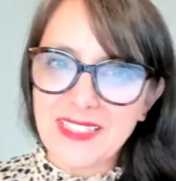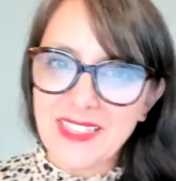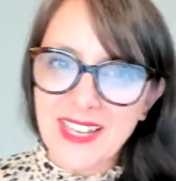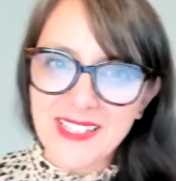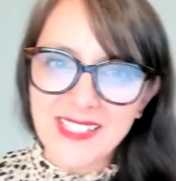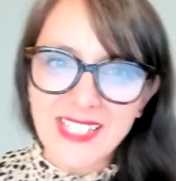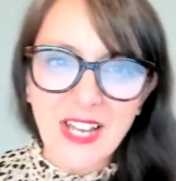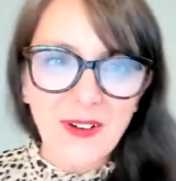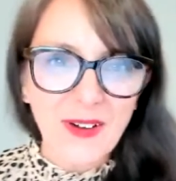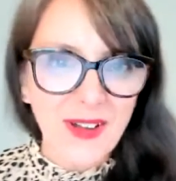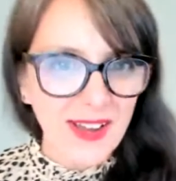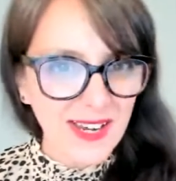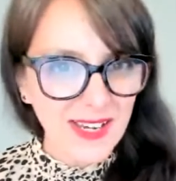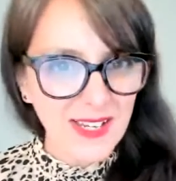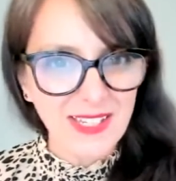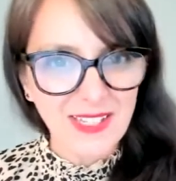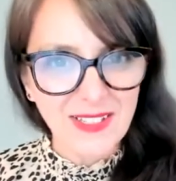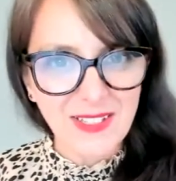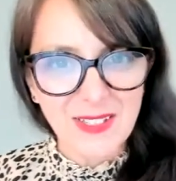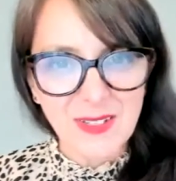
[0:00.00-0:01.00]
That's how
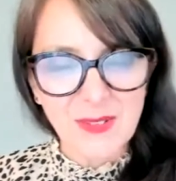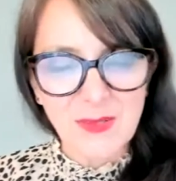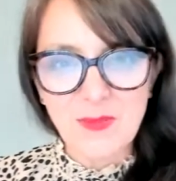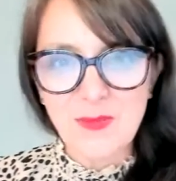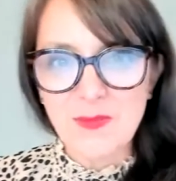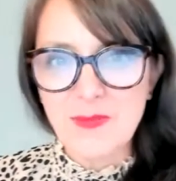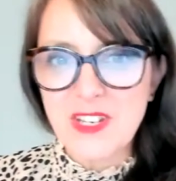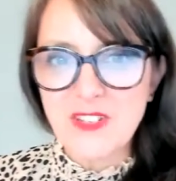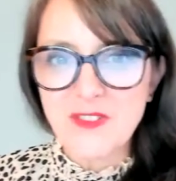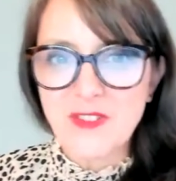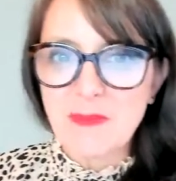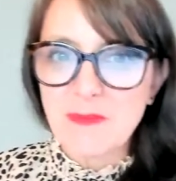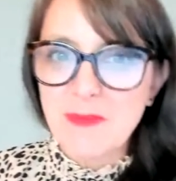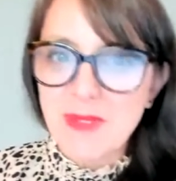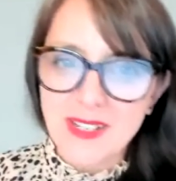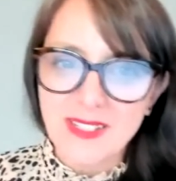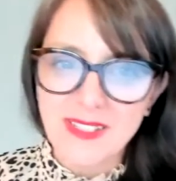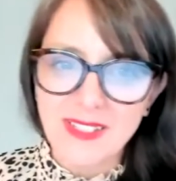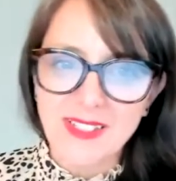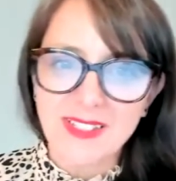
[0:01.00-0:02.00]
I am measuring my
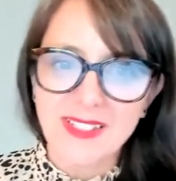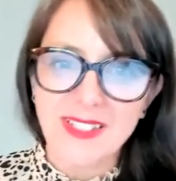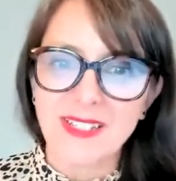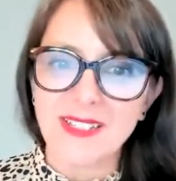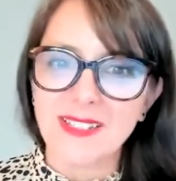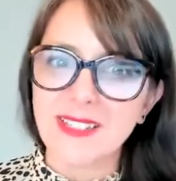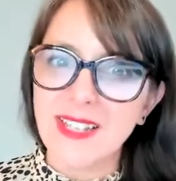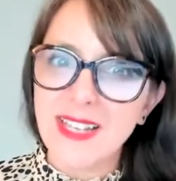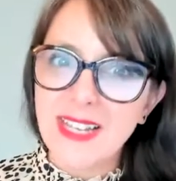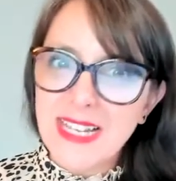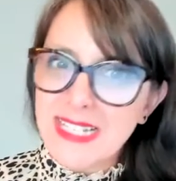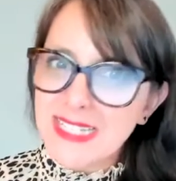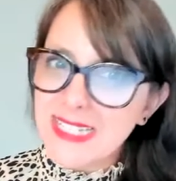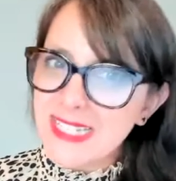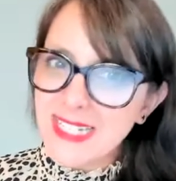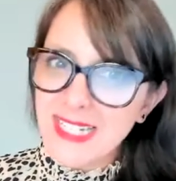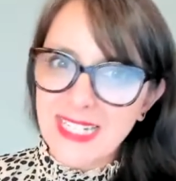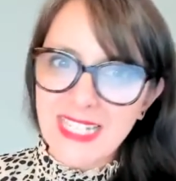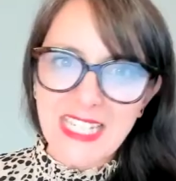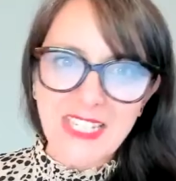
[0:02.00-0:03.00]
success. Did
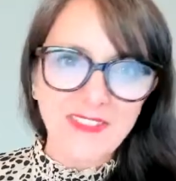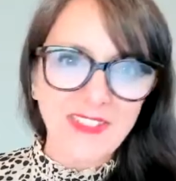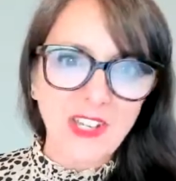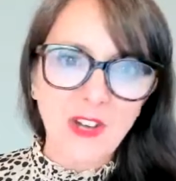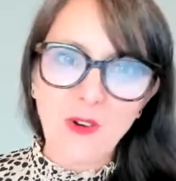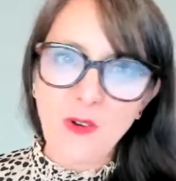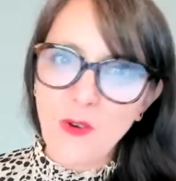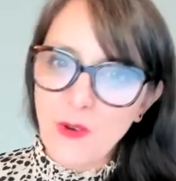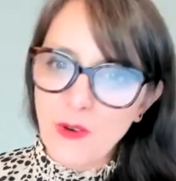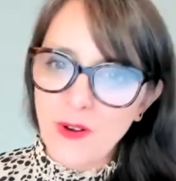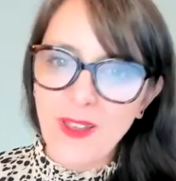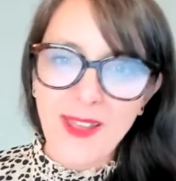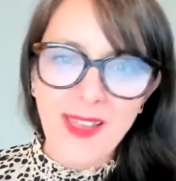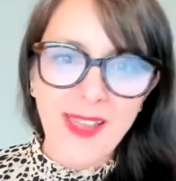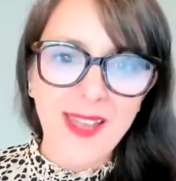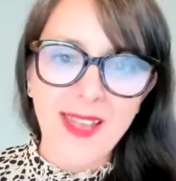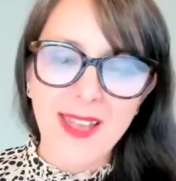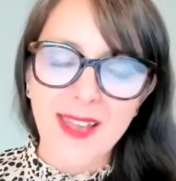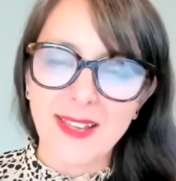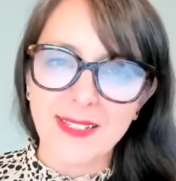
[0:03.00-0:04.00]
I give it all I
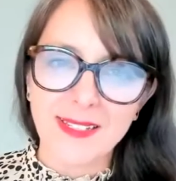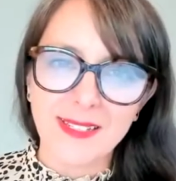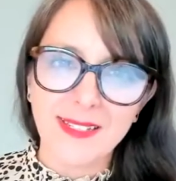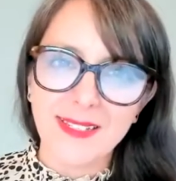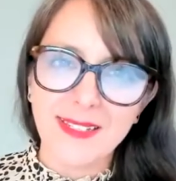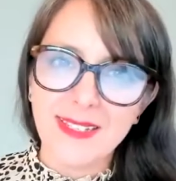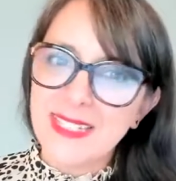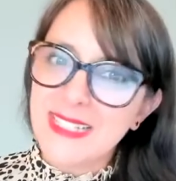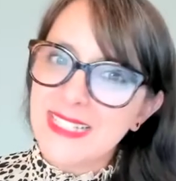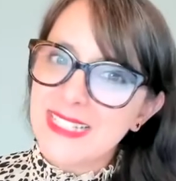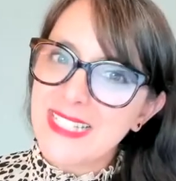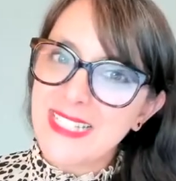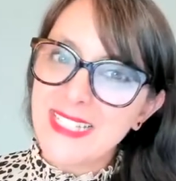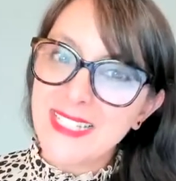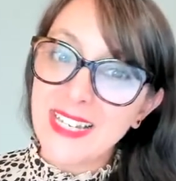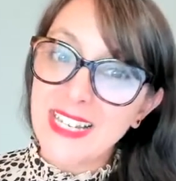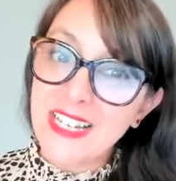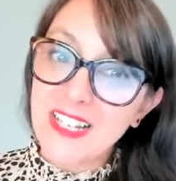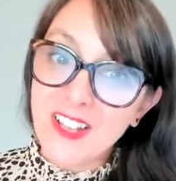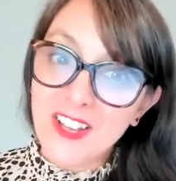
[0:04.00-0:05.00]
had? Did
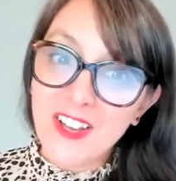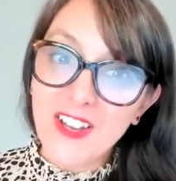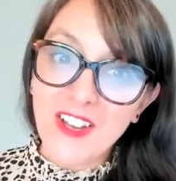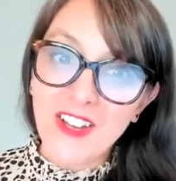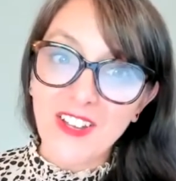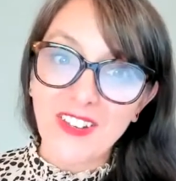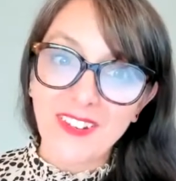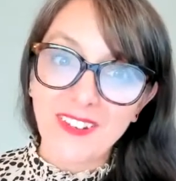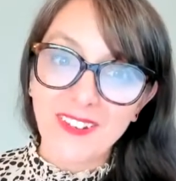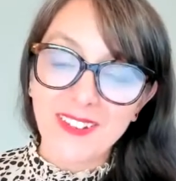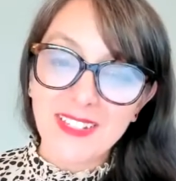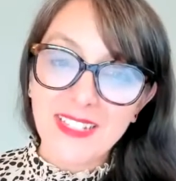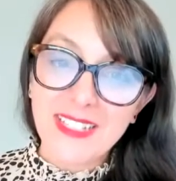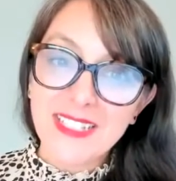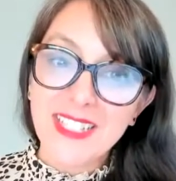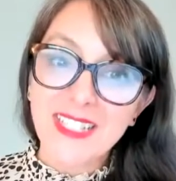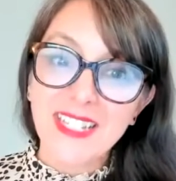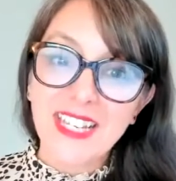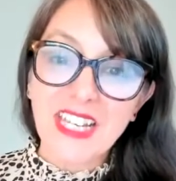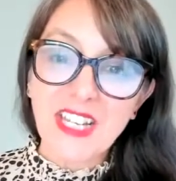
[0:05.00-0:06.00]
I learn?
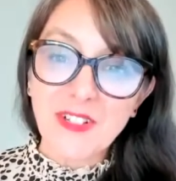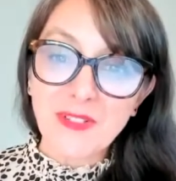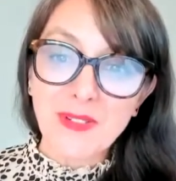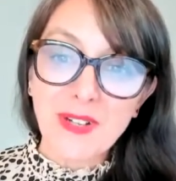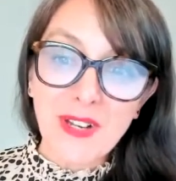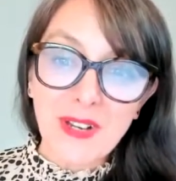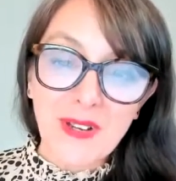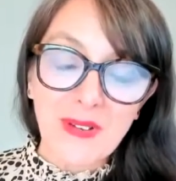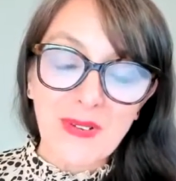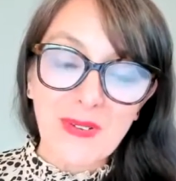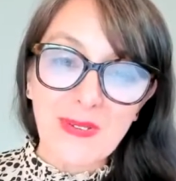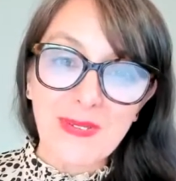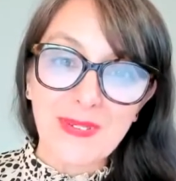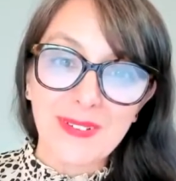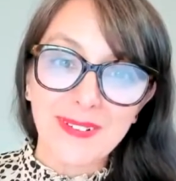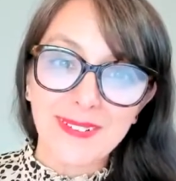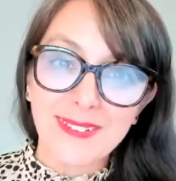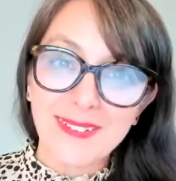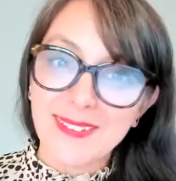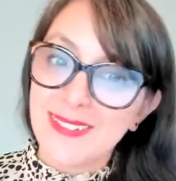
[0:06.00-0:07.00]
Did I grow?
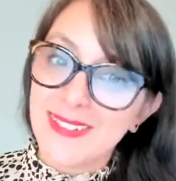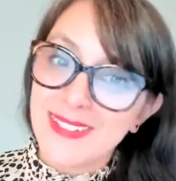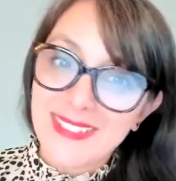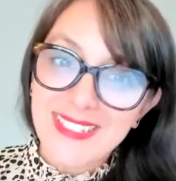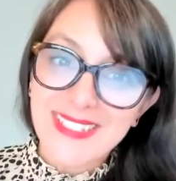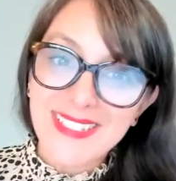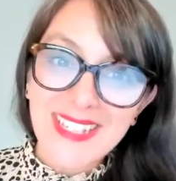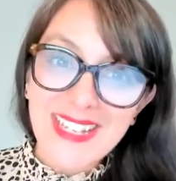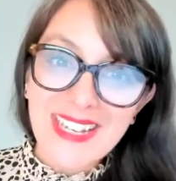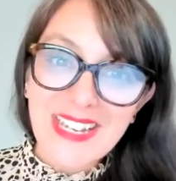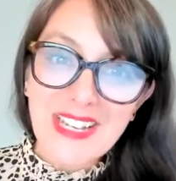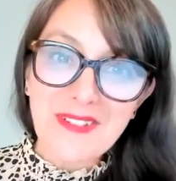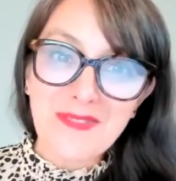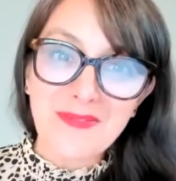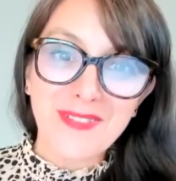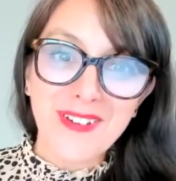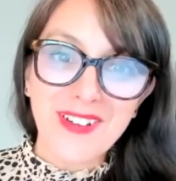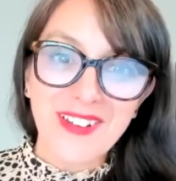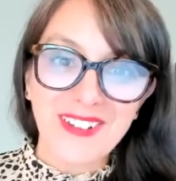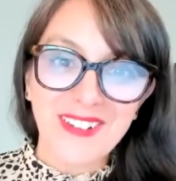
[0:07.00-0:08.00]
And did I have
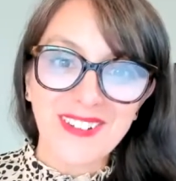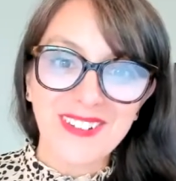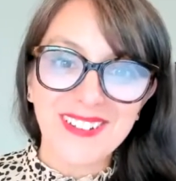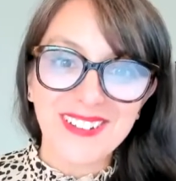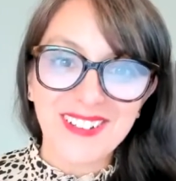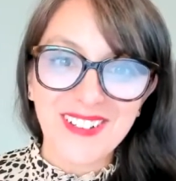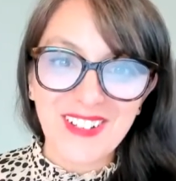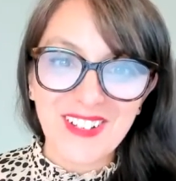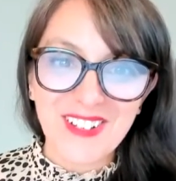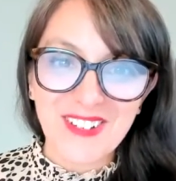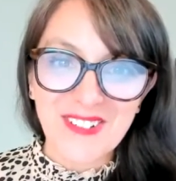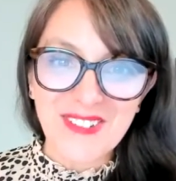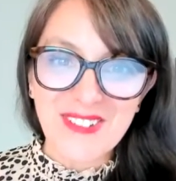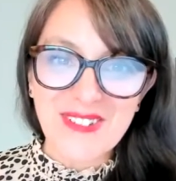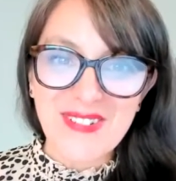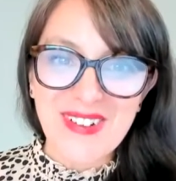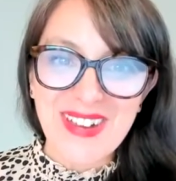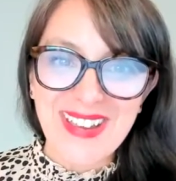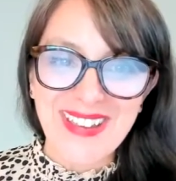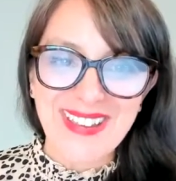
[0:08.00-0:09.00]
fun along the
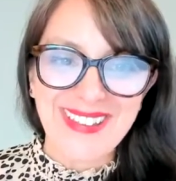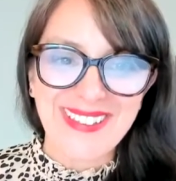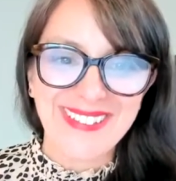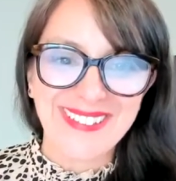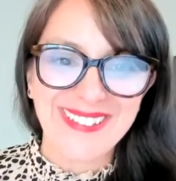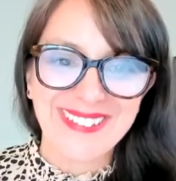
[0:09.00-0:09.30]
way?